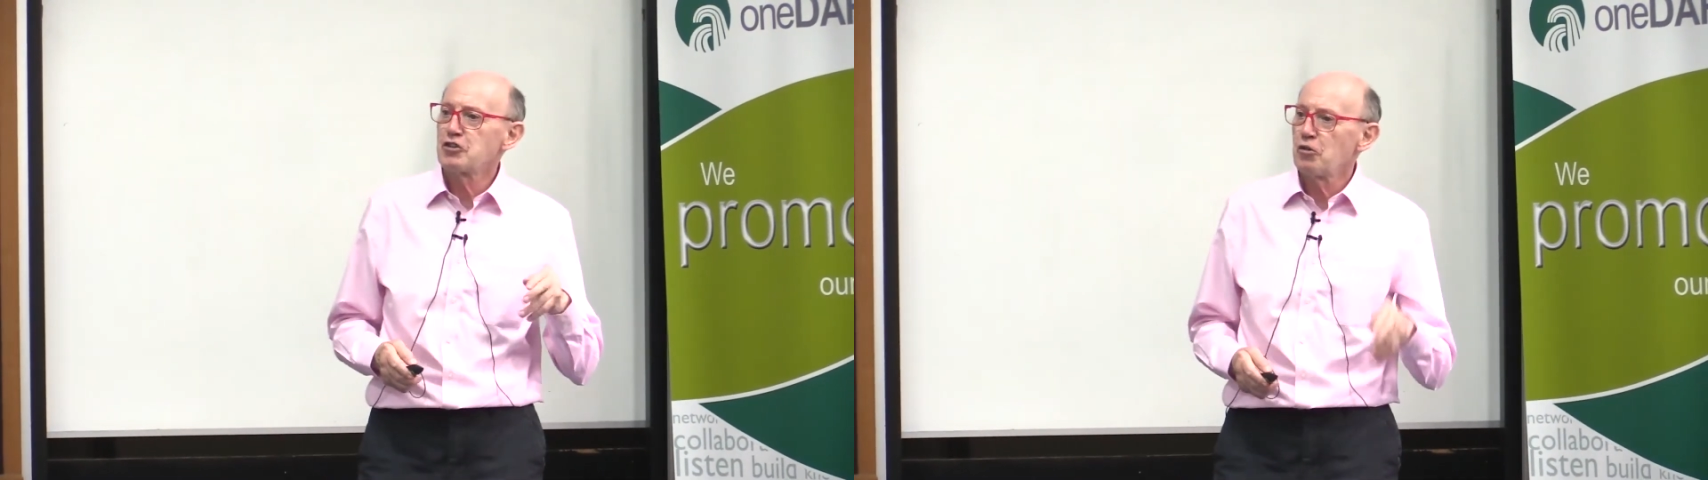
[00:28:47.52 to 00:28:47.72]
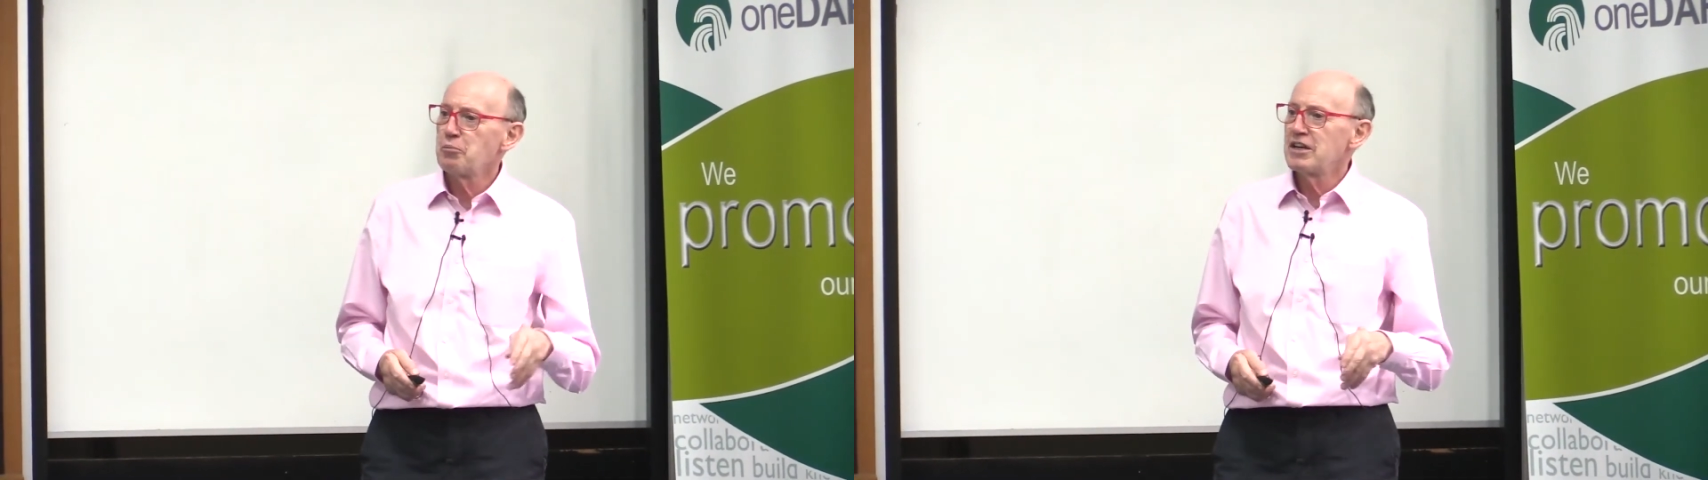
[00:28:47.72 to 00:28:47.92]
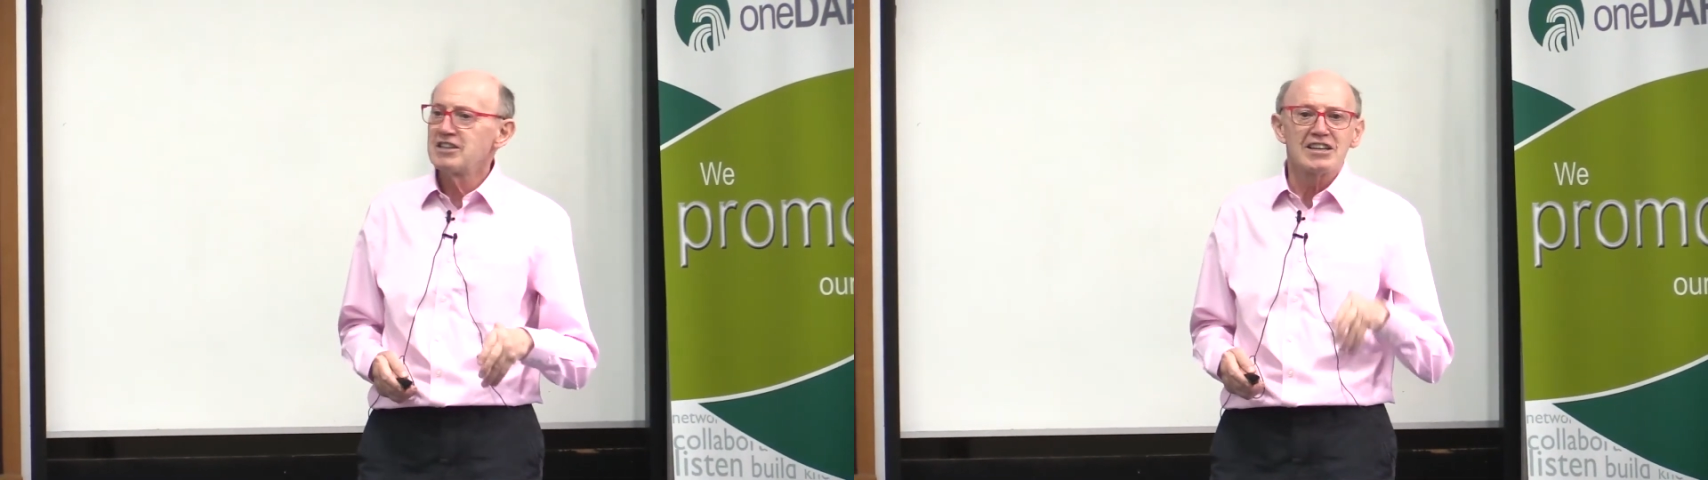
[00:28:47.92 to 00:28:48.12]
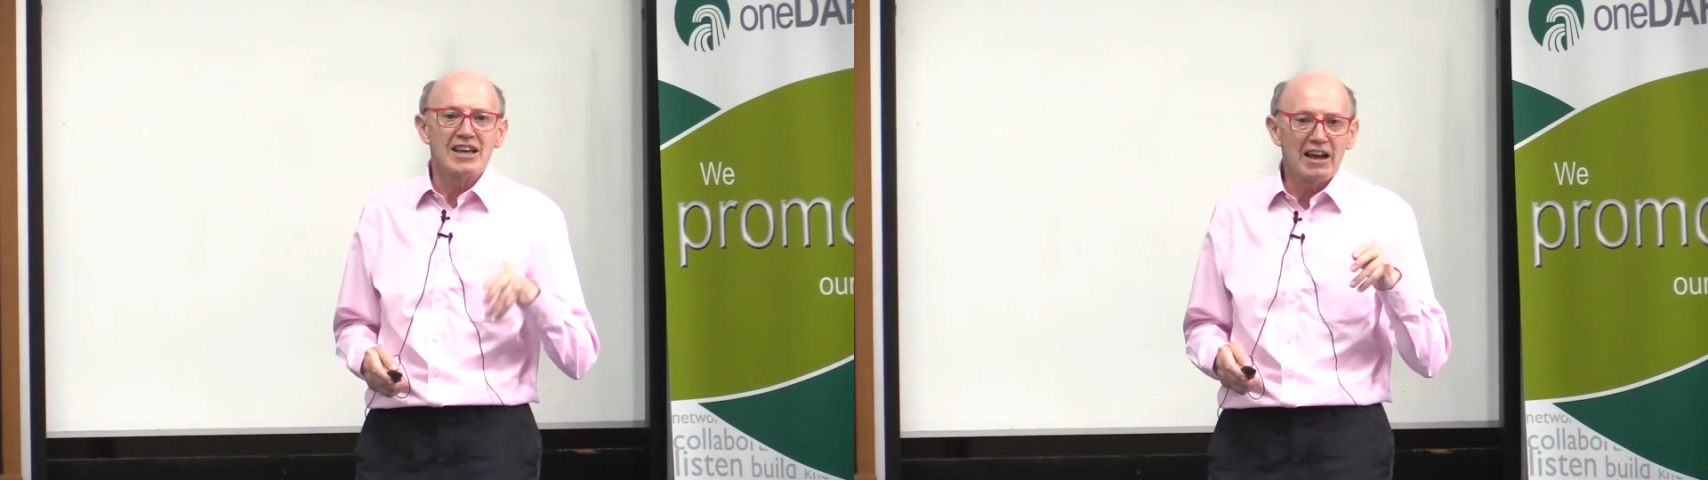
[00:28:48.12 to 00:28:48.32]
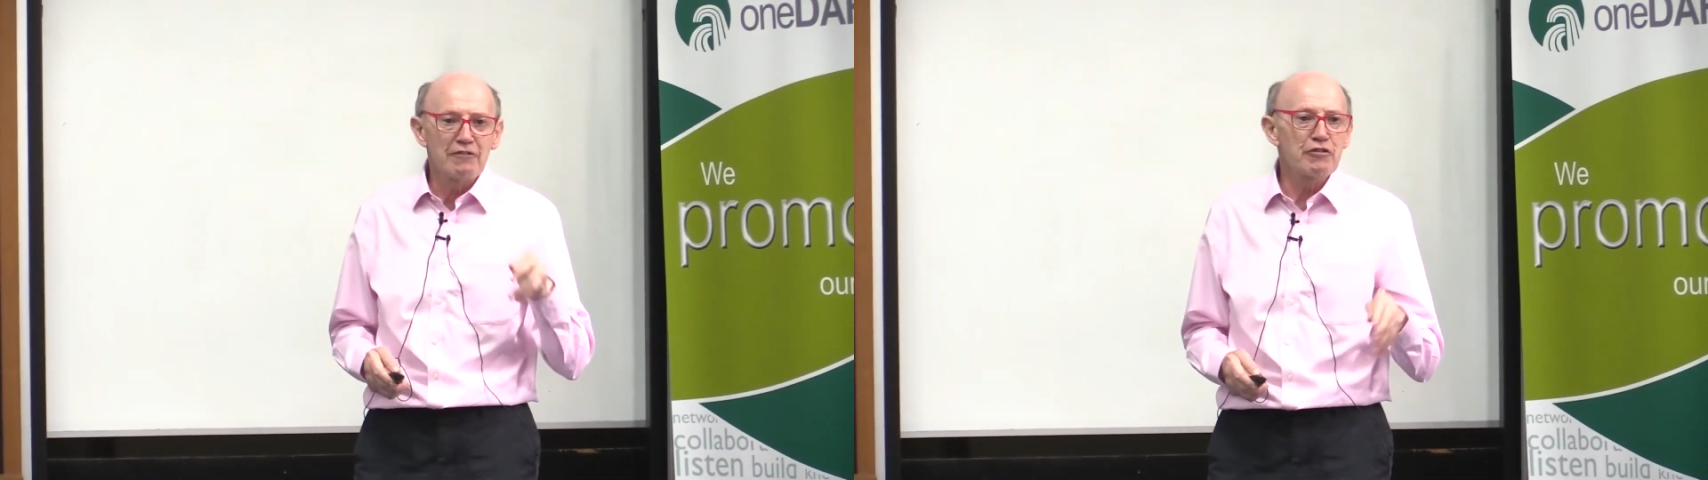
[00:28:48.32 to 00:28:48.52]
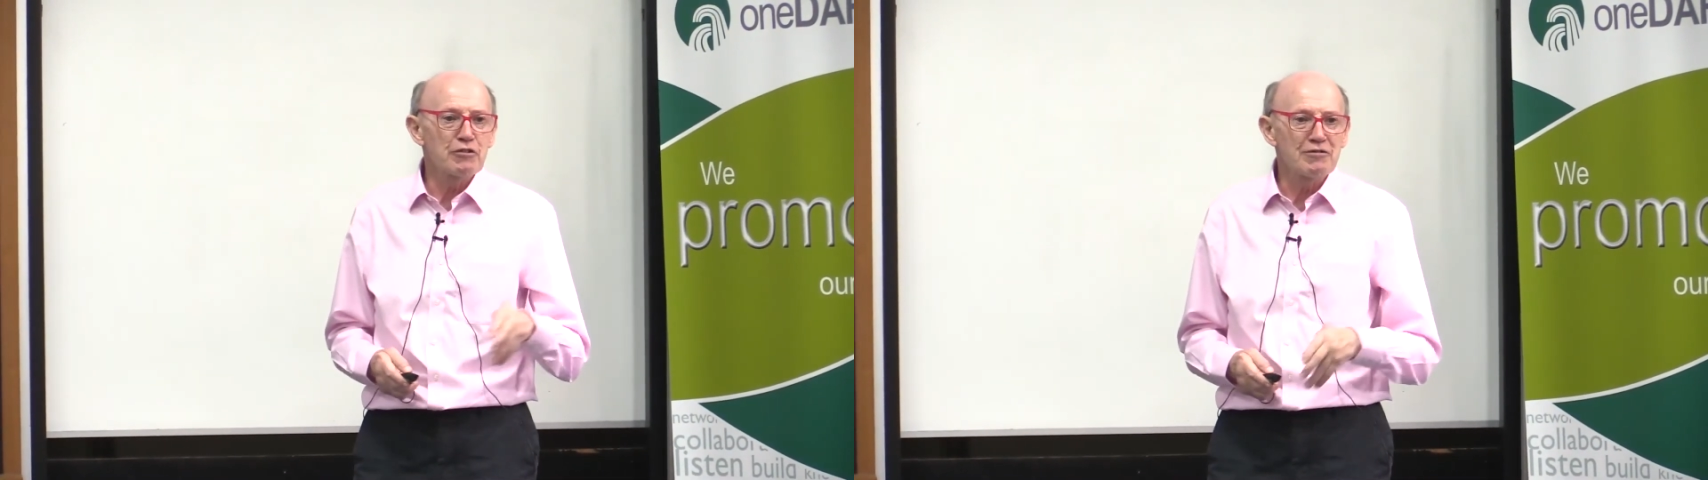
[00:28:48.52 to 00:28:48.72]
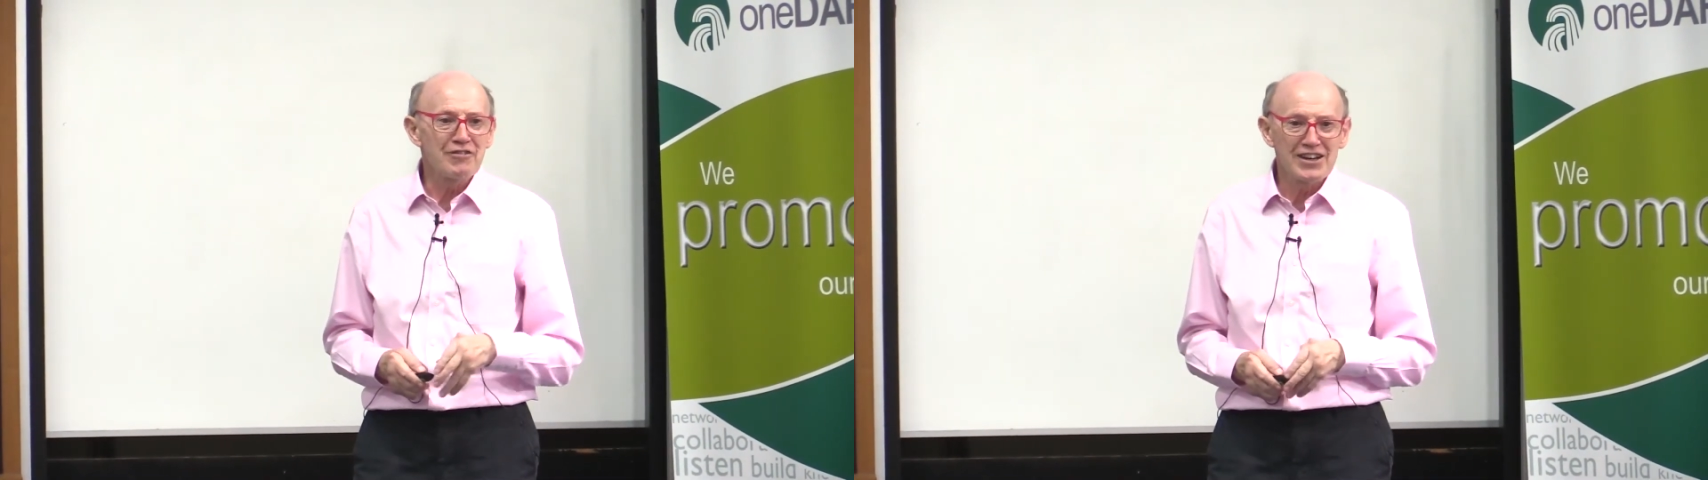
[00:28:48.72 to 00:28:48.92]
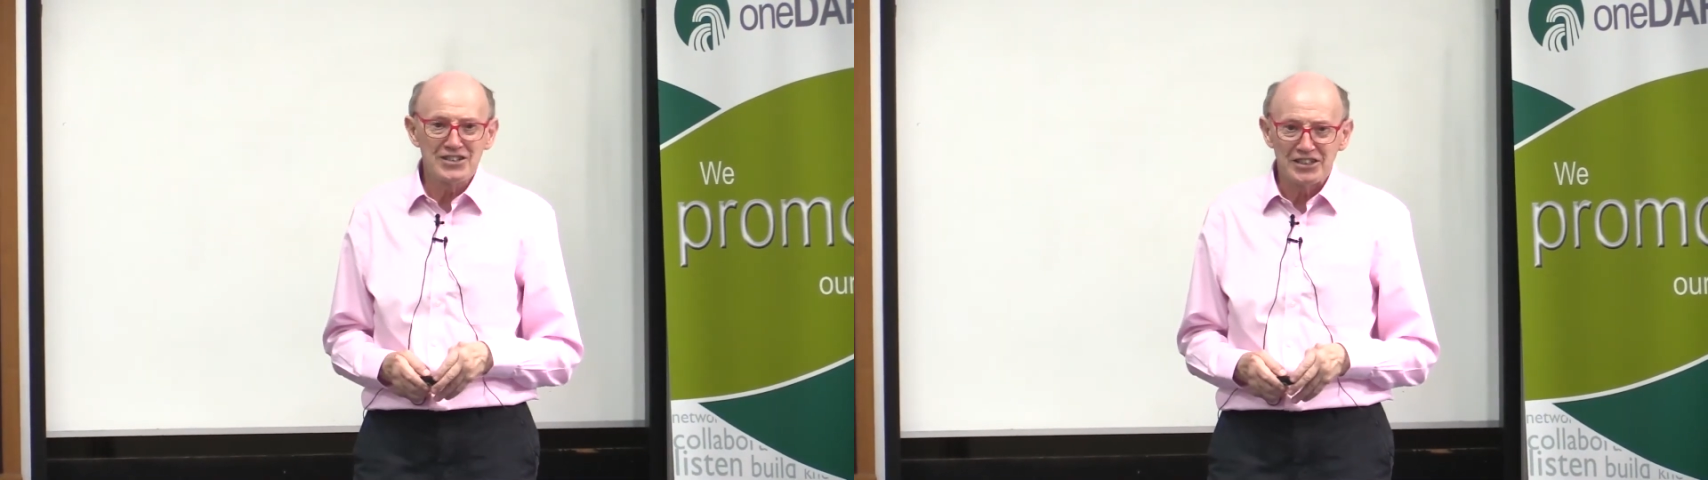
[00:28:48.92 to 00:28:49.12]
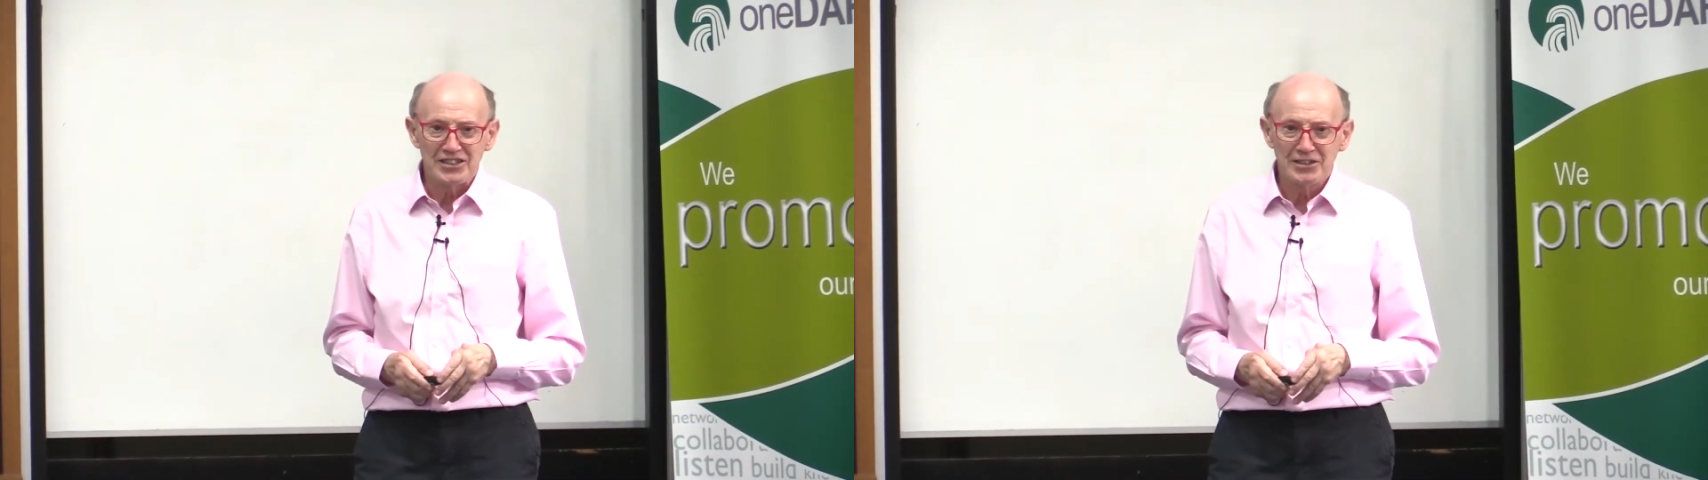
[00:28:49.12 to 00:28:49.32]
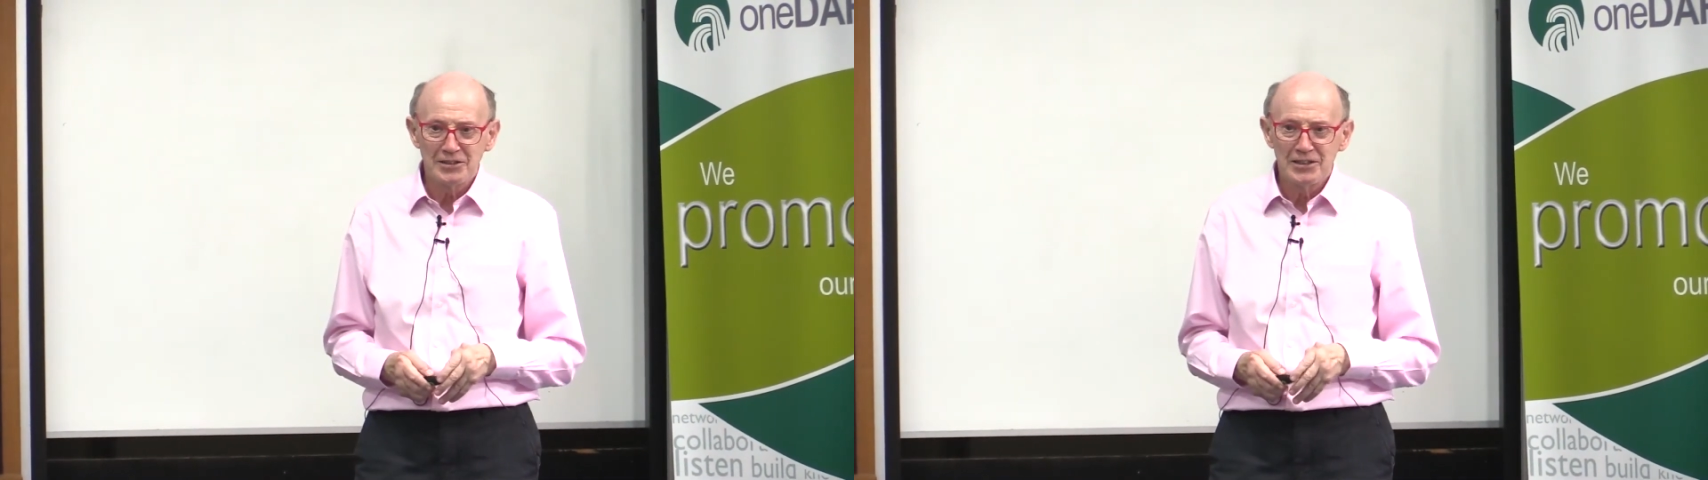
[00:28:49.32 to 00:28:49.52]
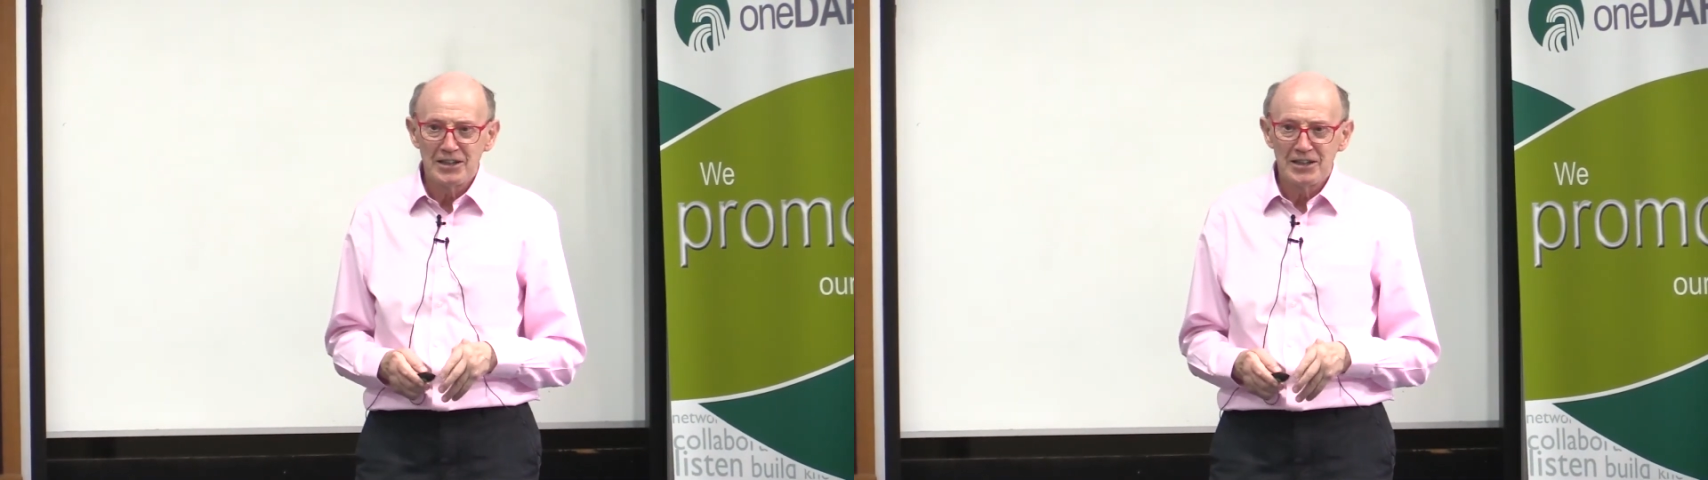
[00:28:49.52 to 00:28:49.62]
your meat and fruit and veggies?